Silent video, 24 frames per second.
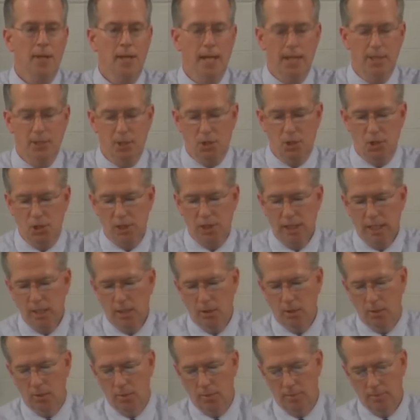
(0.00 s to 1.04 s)
As a
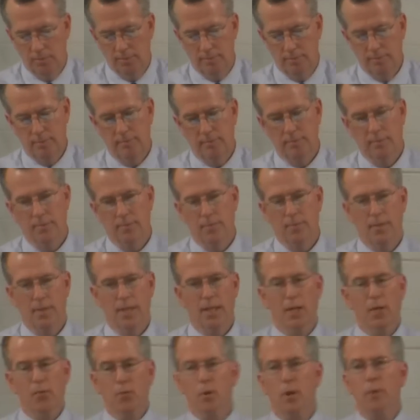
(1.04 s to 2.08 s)
seal,
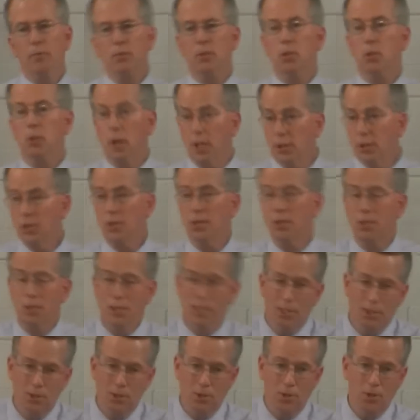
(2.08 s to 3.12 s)
that if we've trusted
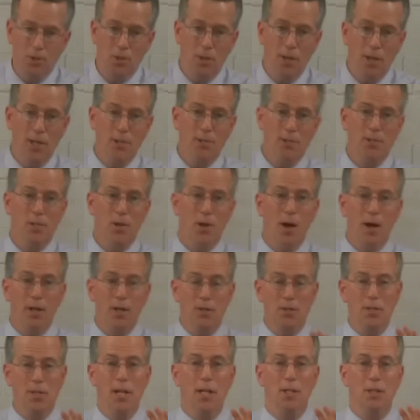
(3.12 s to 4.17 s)
Jesus Christ, God
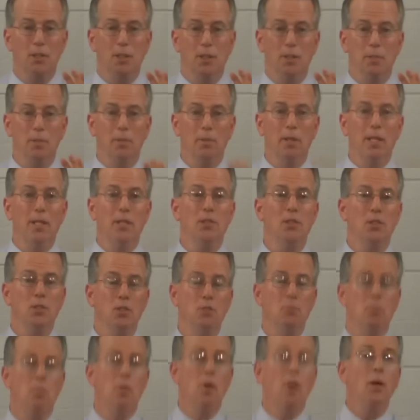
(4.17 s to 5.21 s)
has actually placed
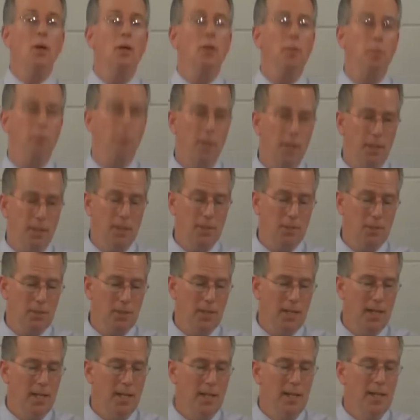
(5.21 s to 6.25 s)
His mark upon us,
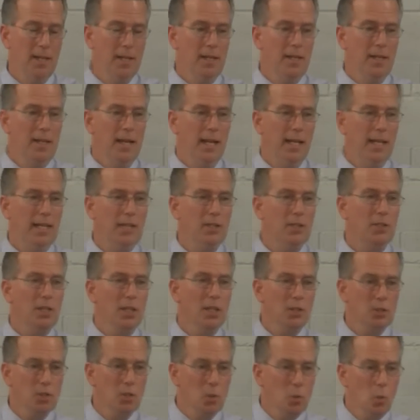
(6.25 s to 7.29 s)
and He
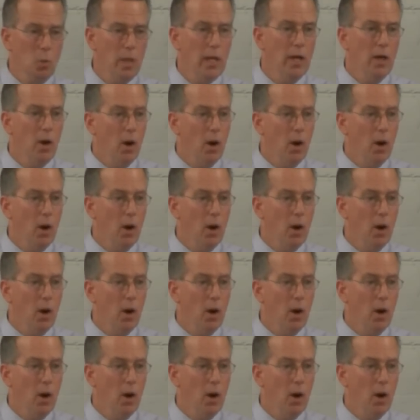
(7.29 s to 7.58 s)
says that we